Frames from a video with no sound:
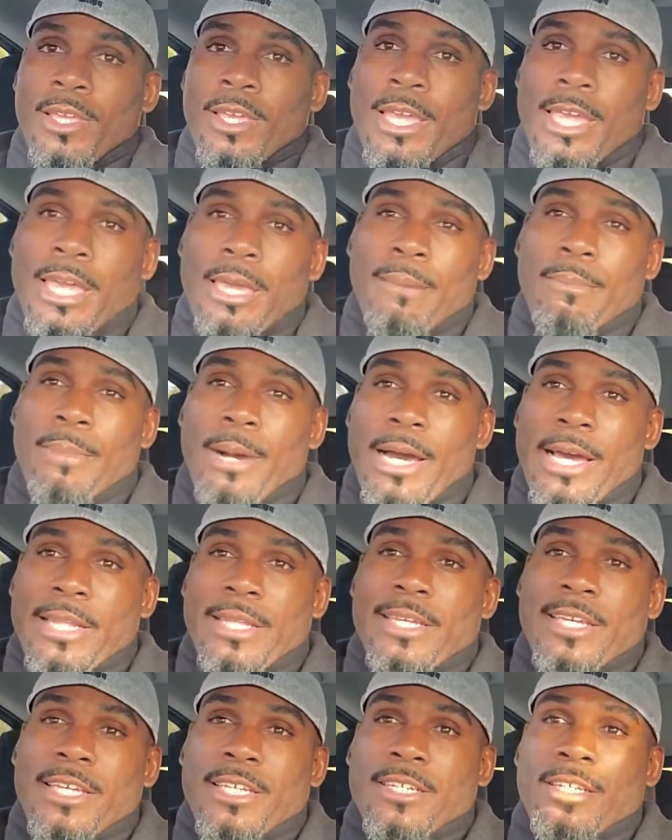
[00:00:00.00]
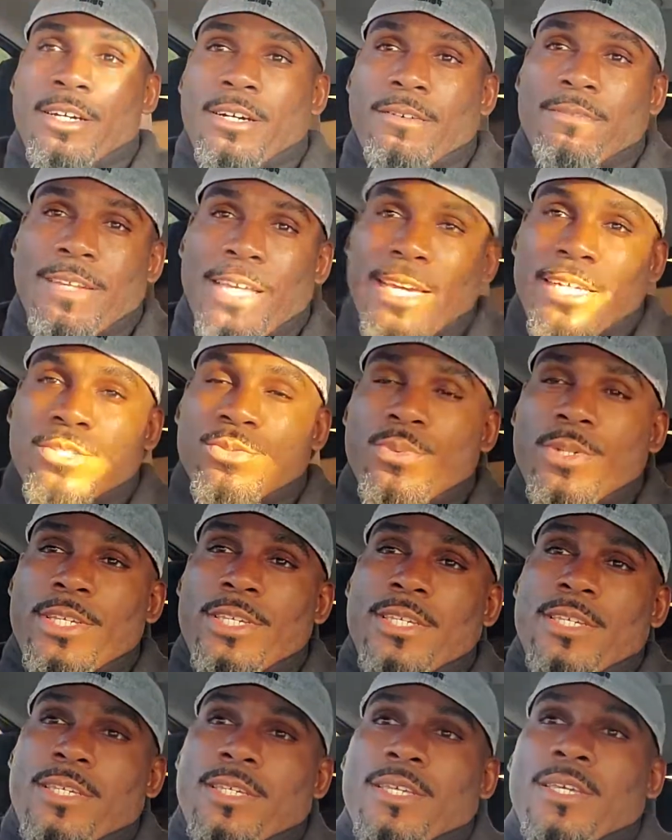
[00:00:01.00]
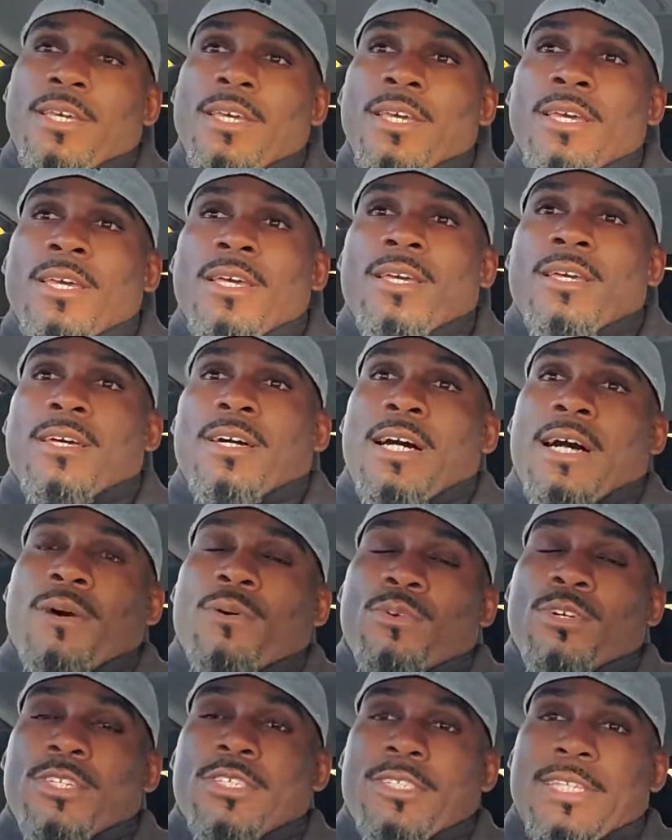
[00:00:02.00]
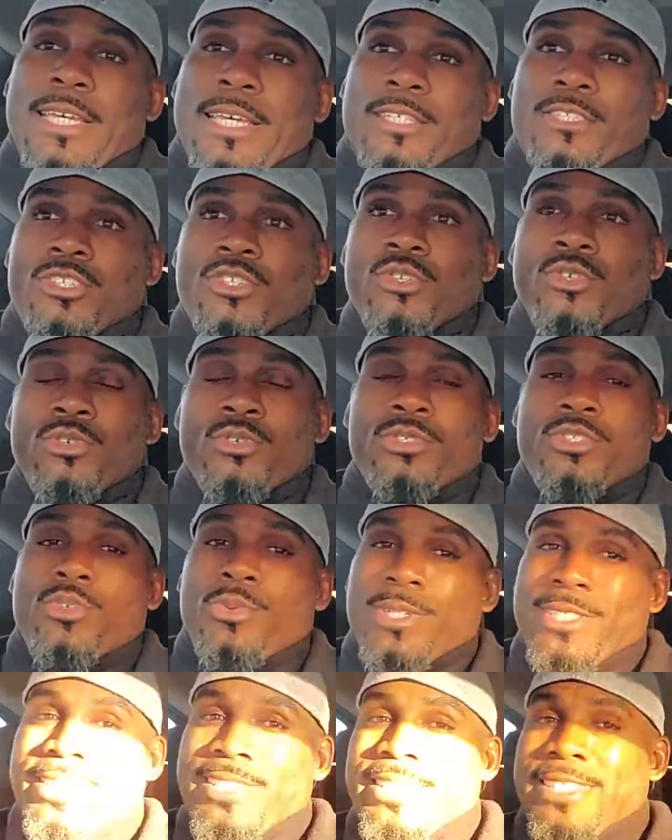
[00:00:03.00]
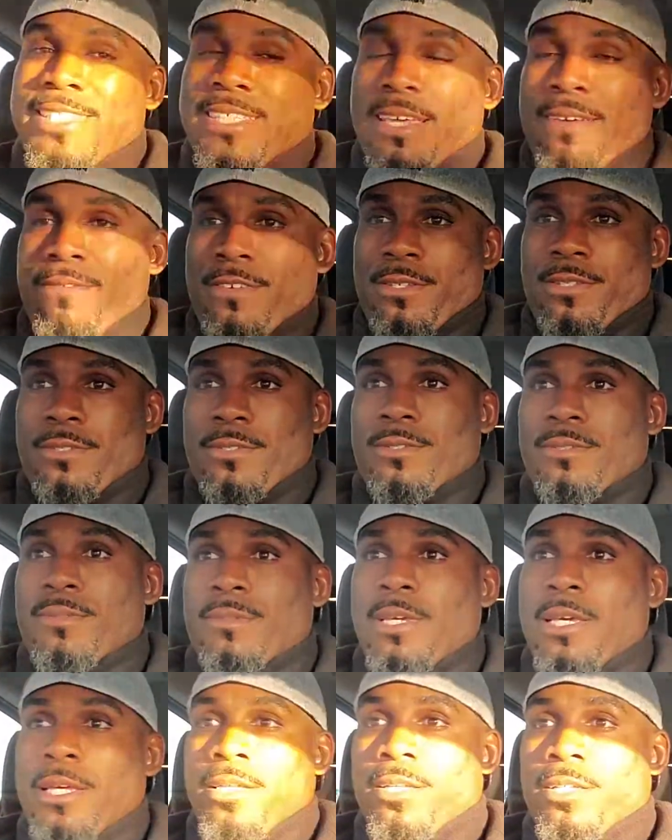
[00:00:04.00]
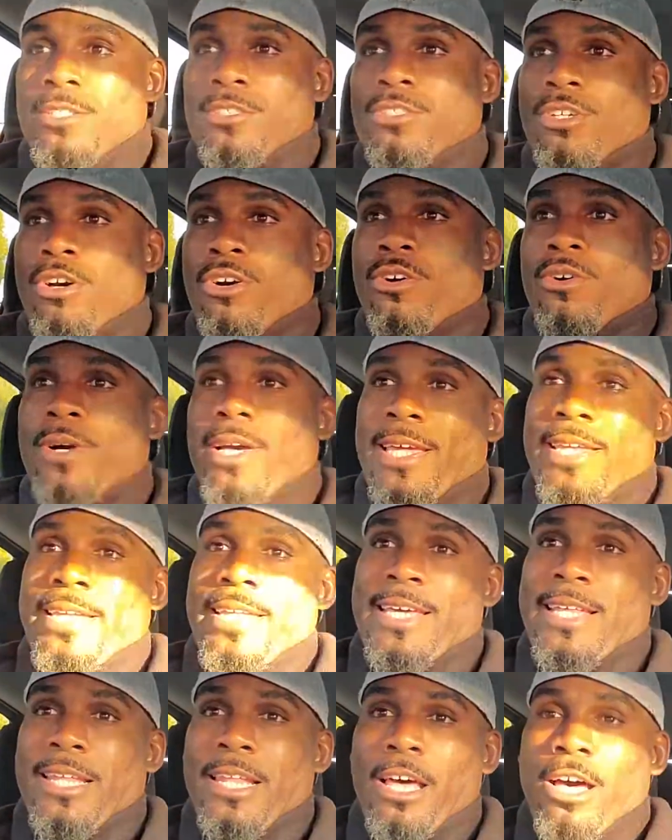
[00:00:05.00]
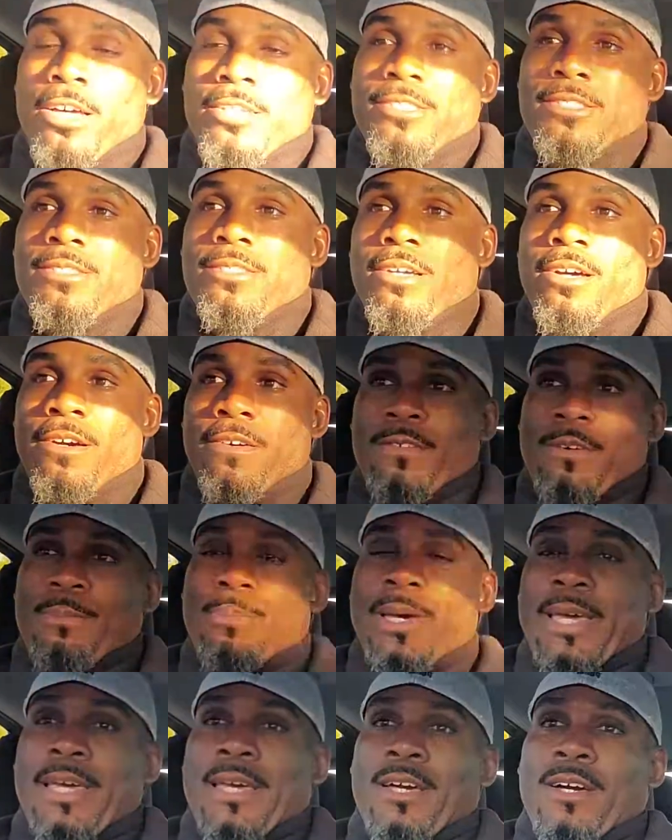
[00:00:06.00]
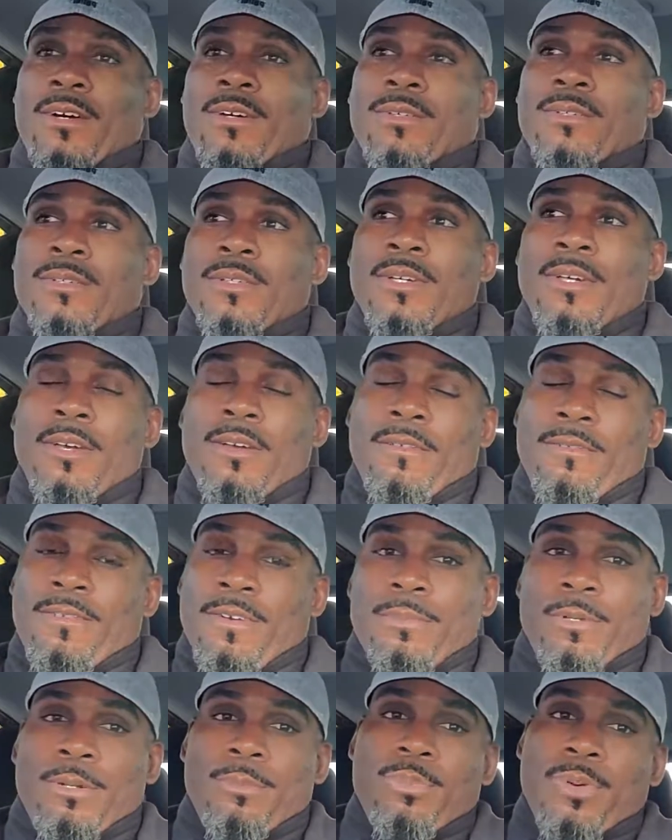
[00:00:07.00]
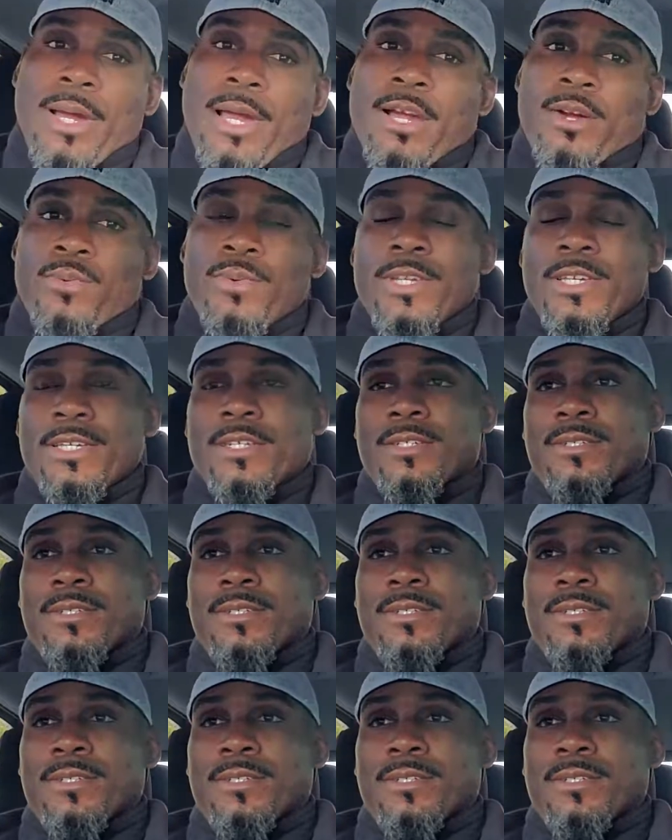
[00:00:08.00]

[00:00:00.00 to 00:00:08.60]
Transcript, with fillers: And by the end of last week, I was at 227. So a net loss of a pound from the prior week.